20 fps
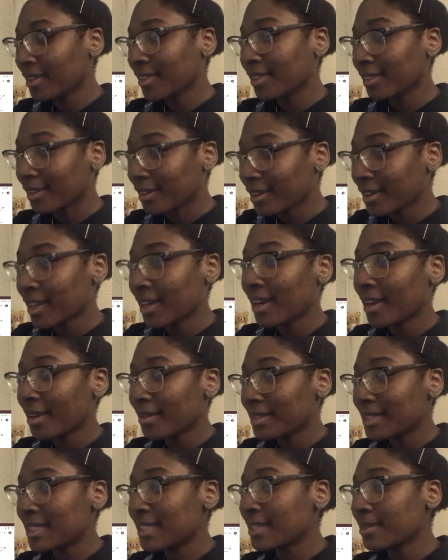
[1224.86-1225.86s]
look it
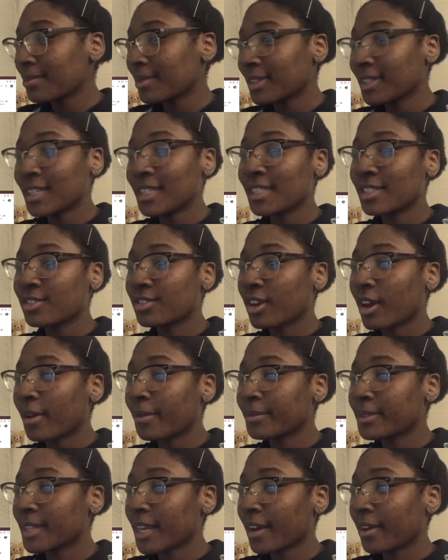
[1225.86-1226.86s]
up to see when this
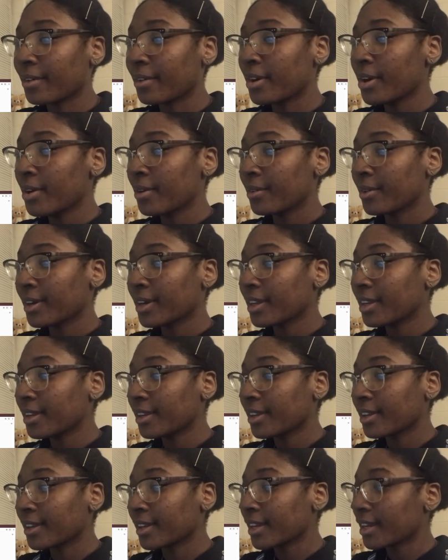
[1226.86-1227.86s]
comes out. We're
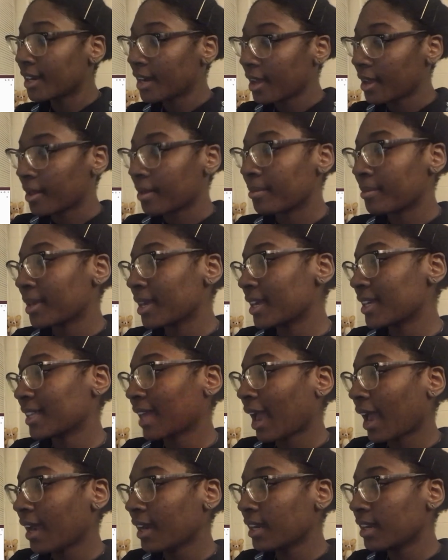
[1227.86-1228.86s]
going to look it up because
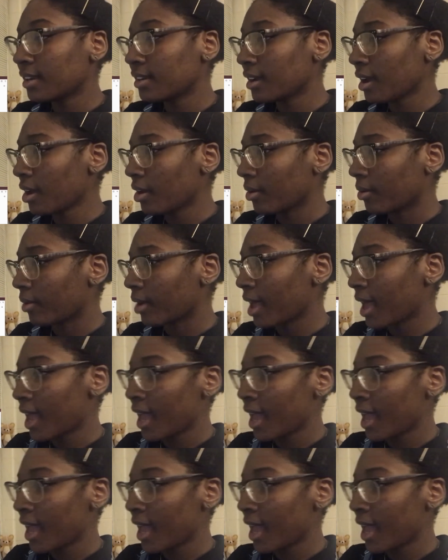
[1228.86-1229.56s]
I didn't know.